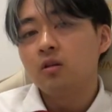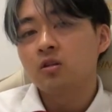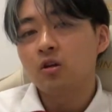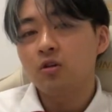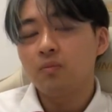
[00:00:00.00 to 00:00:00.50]

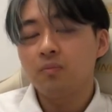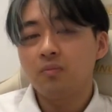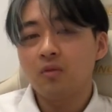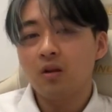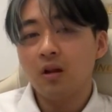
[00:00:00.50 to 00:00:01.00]
So
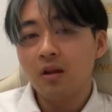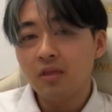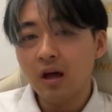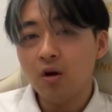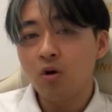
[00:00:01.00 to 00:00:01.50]

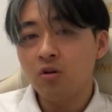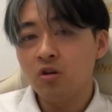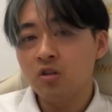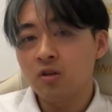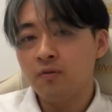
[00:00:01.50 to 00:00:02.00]
that
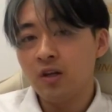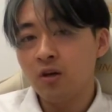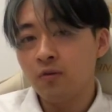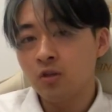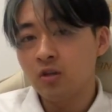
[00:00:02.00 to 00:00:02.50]
concludes the
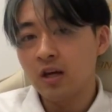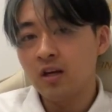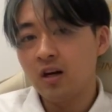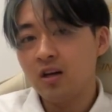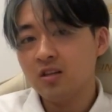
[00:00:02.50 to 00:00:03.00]
video for today,
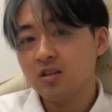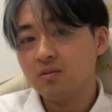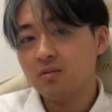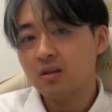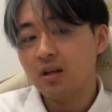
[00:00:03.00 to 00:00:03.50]
guys.
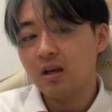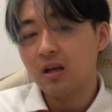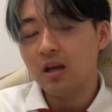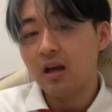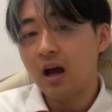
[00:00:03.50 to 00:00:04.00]

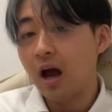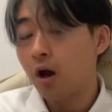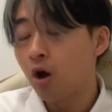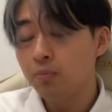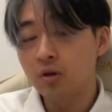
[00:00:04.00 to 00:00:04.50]
I
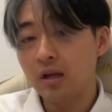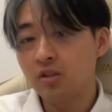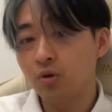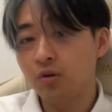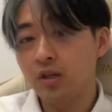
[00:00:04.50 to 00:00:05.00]
hope you
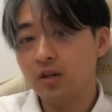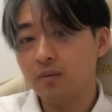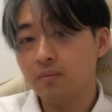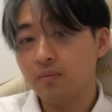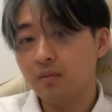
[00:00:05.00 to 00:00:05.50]
enjoyed it.
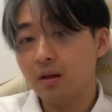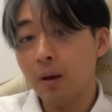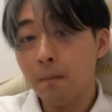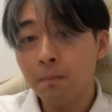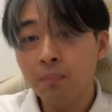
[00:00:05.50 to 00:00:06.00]

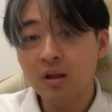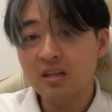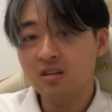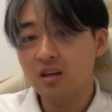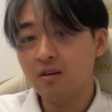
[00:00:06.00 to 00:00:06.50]

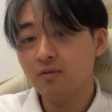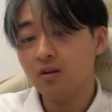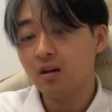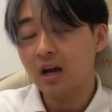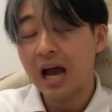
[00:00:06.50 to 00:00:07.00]
Please leave
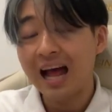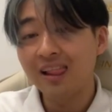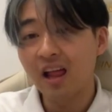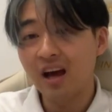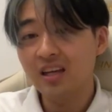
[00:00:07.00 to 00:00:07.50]
a
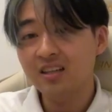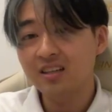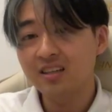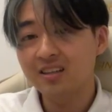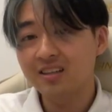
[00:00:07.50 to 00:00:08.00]
like
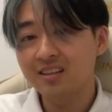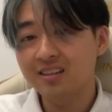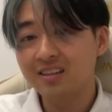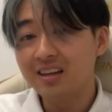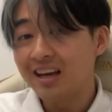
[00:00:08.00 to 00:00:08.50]

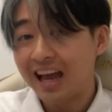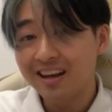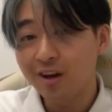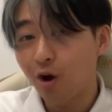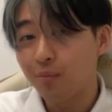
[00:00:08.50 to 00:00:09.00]

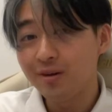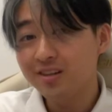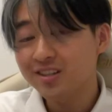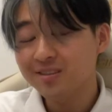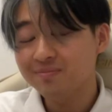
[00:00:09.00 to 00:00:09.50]
and a
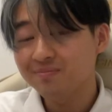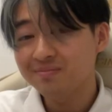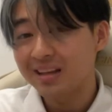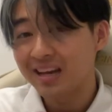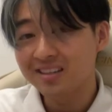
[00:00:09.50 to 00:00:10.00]
comment
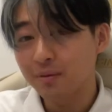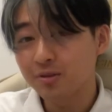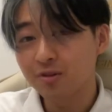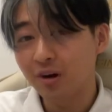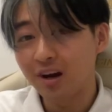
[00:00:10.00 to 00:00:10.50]
and
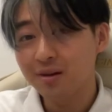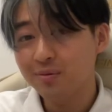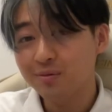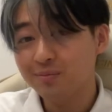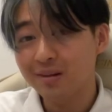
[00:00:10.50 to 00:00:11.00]
subscribe,
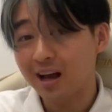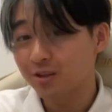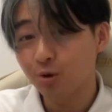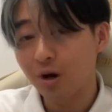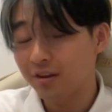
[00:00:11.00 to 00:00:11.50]

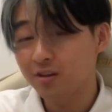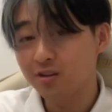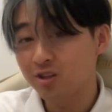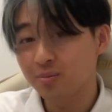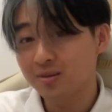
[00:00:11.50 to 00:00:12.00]
as all other
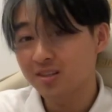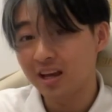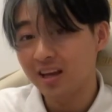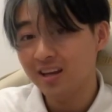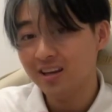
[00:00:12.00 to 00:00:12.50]
YouTubers
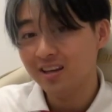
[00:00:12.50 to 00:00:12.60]
say.